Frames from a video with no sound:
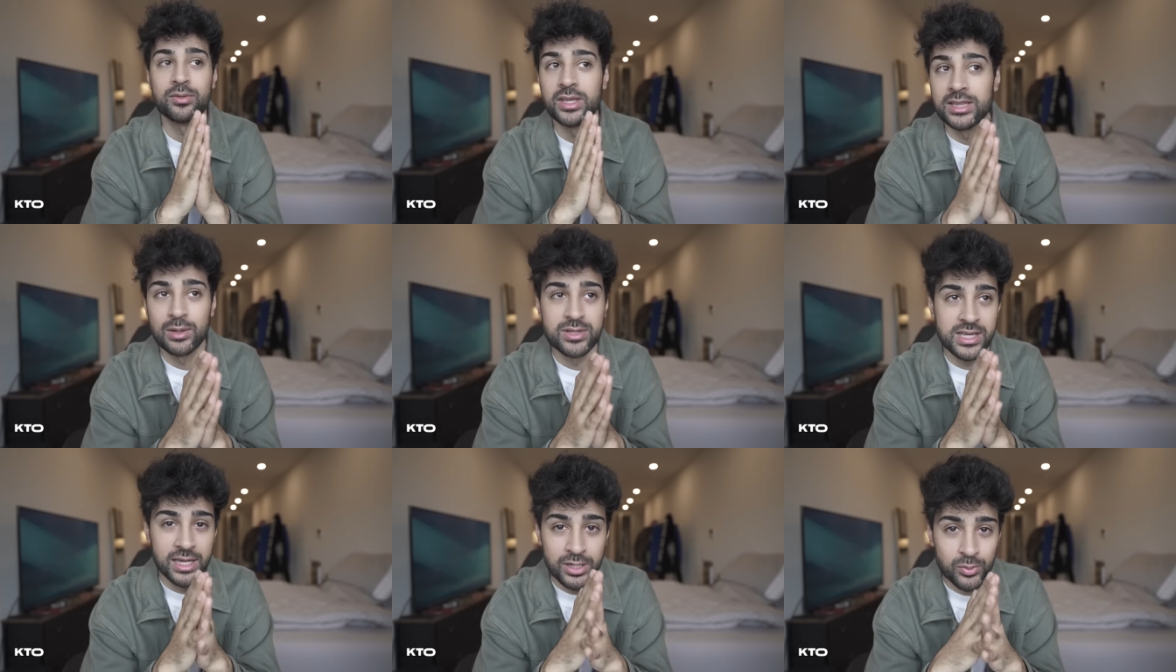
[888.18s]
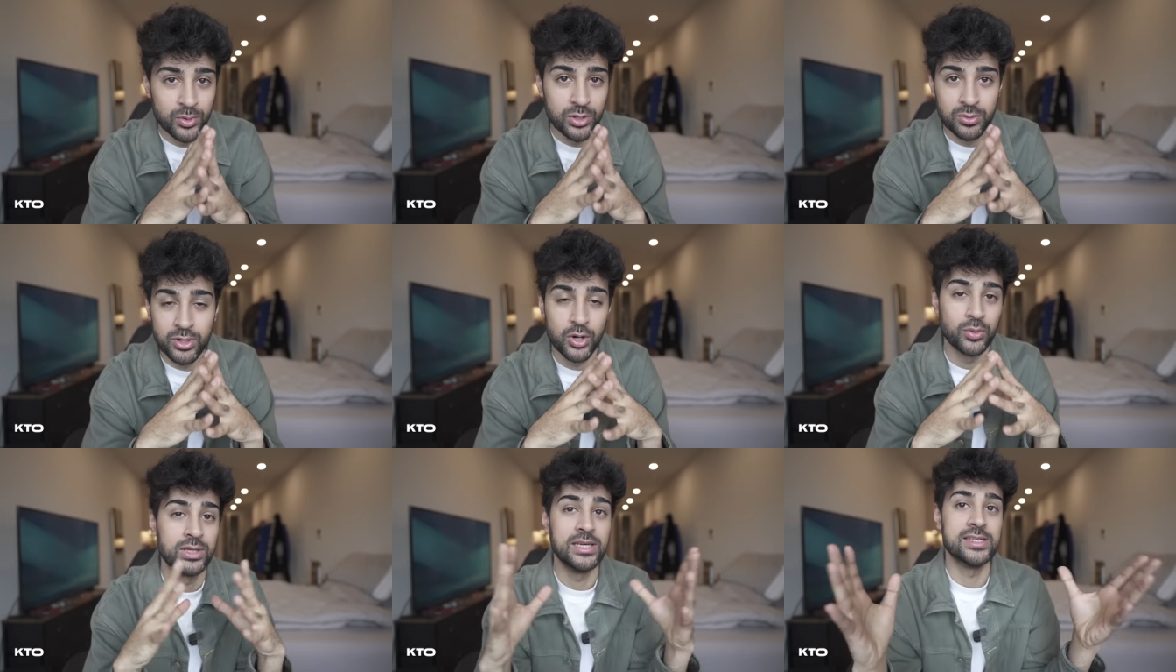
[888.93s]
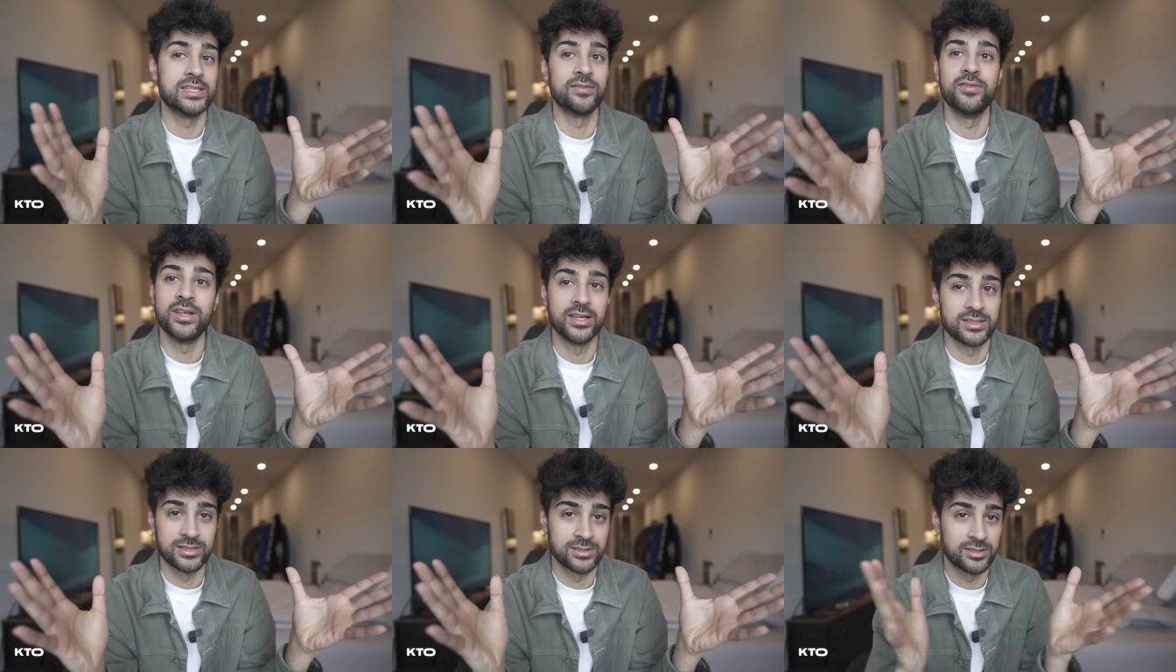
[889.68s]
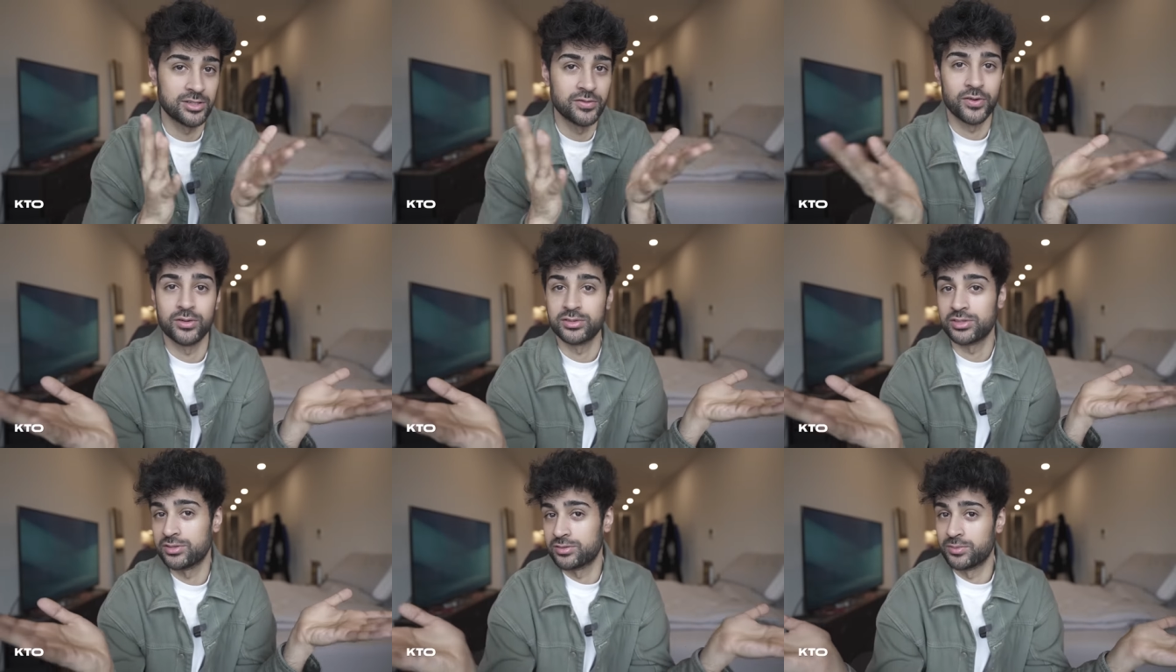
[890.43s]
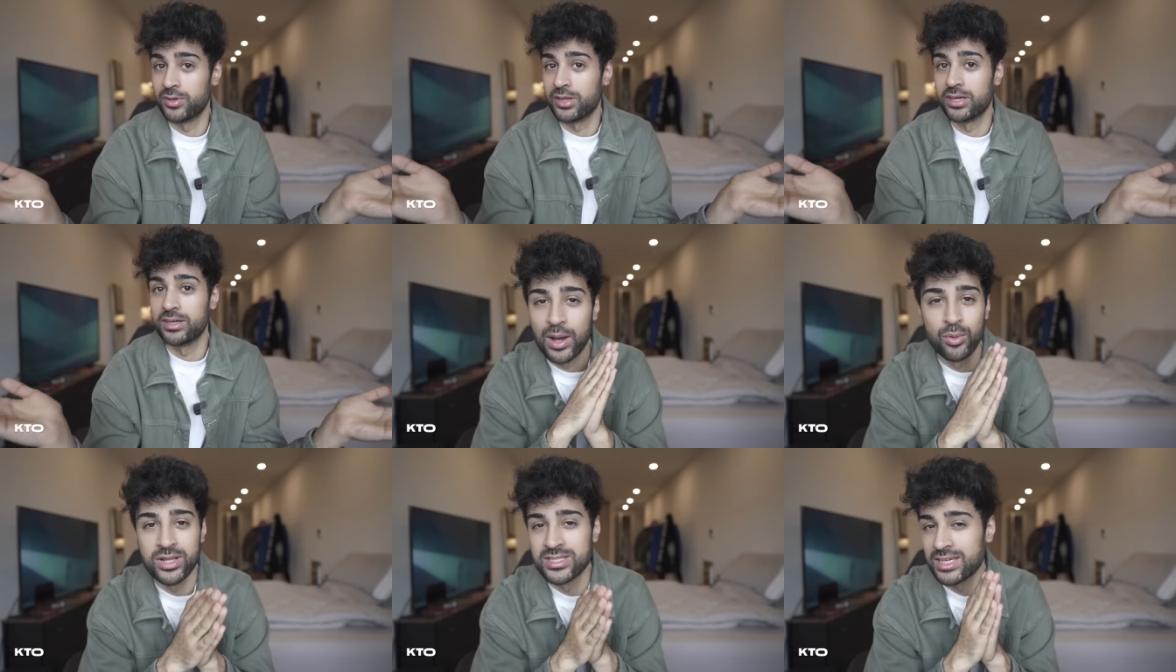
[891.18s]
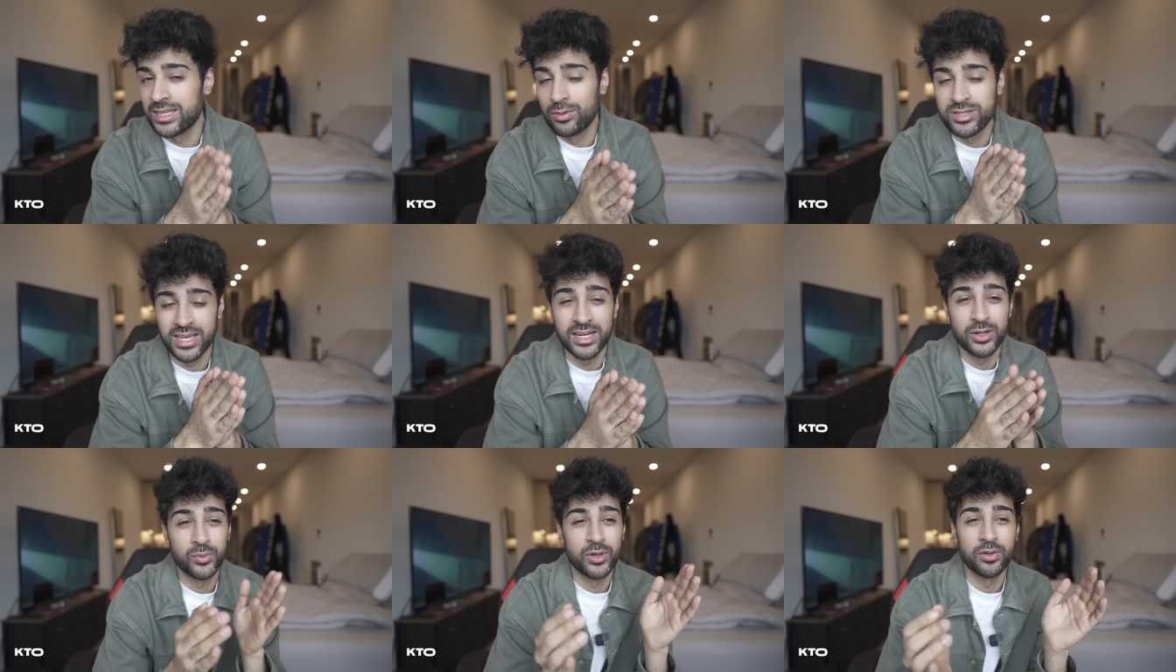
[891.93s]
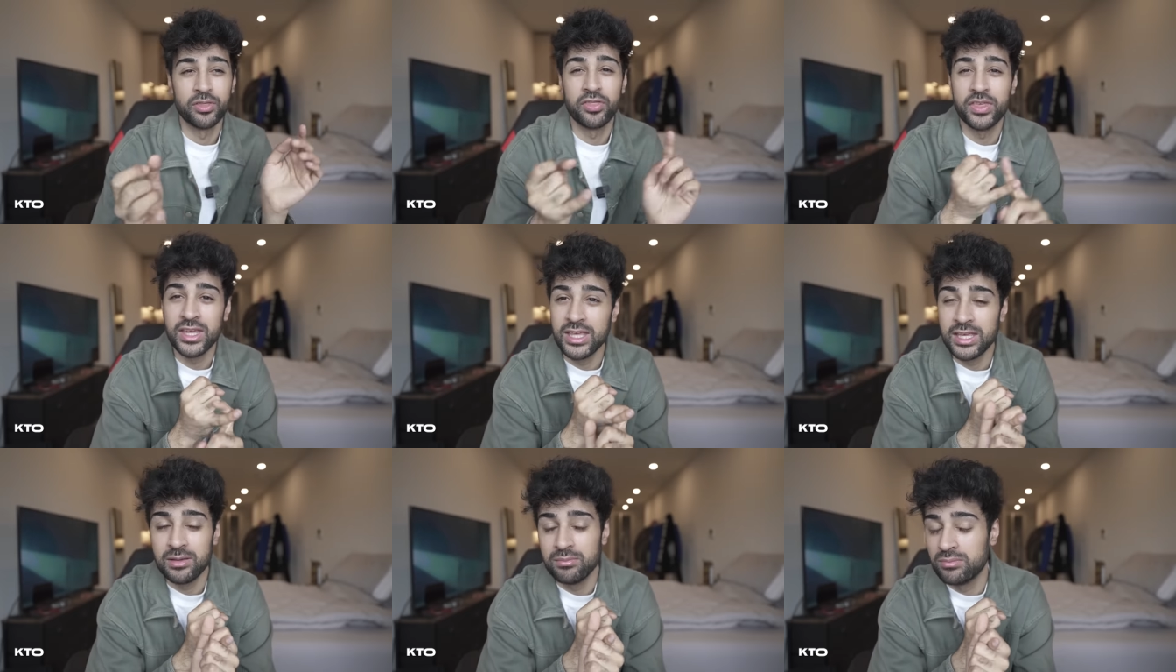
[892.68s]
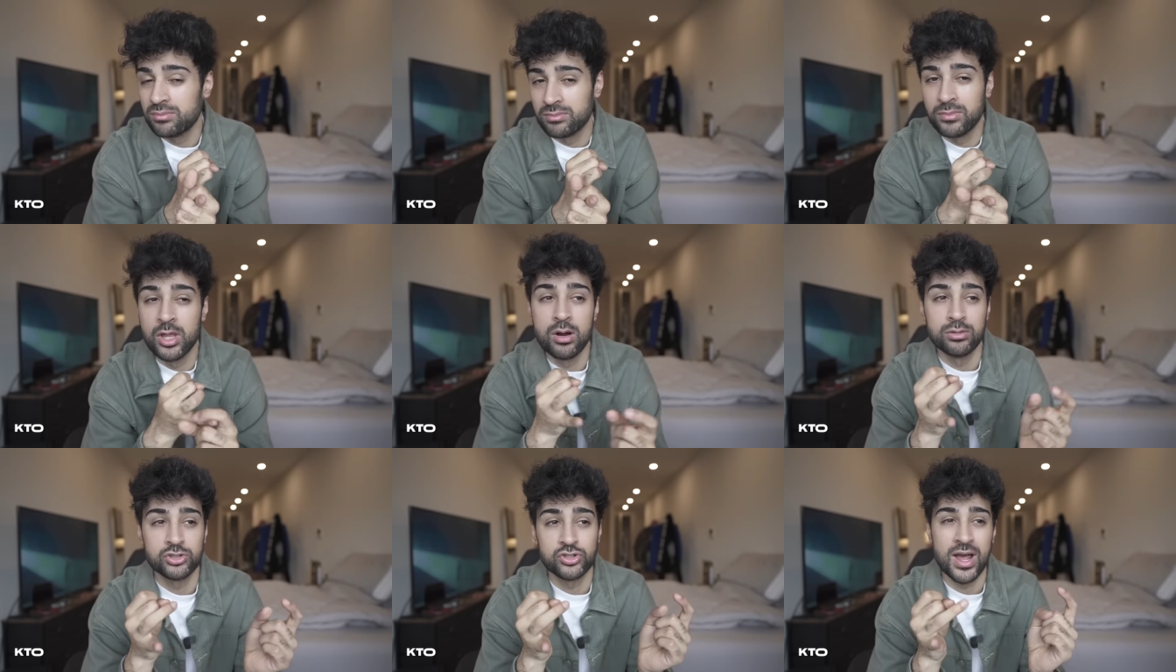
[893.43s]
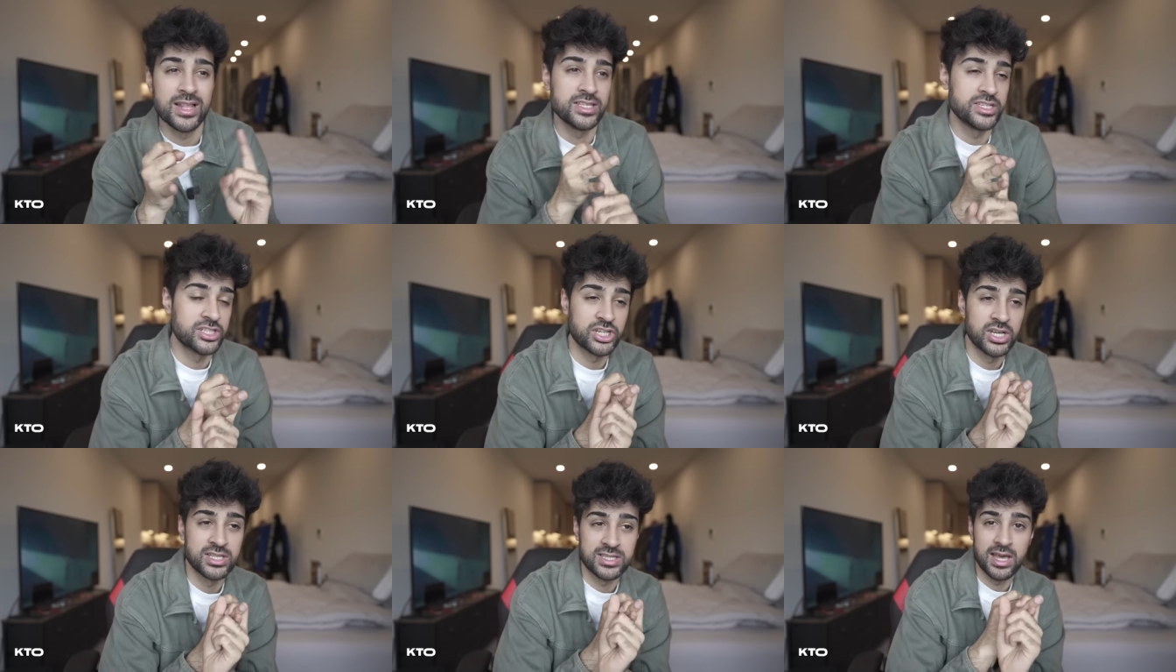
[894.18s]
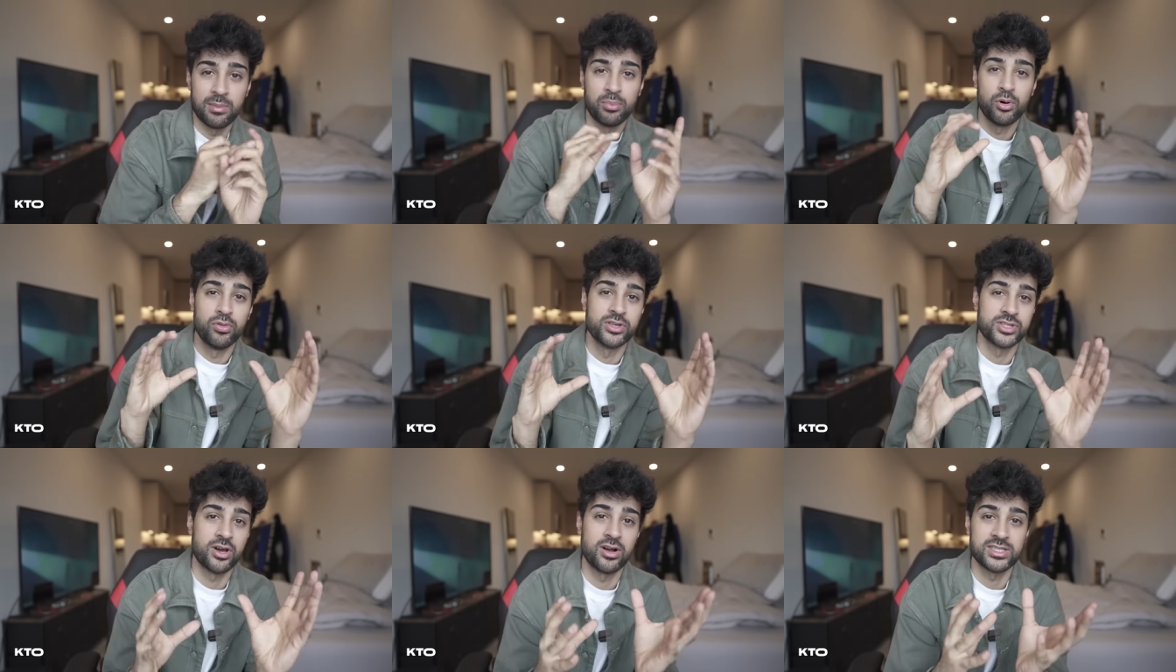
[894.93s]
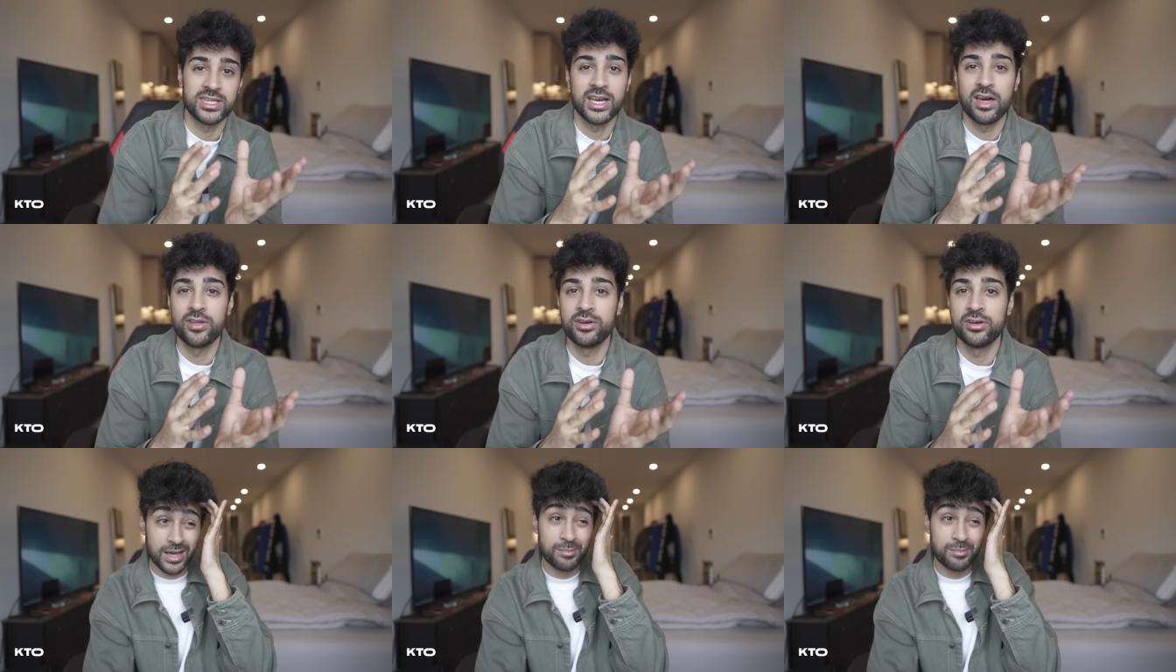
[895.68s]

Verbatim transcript: I don't think there was any real cohesiveness to Vultures, really. I wouldn't say there was any real theme, no transitions that pull the songs together.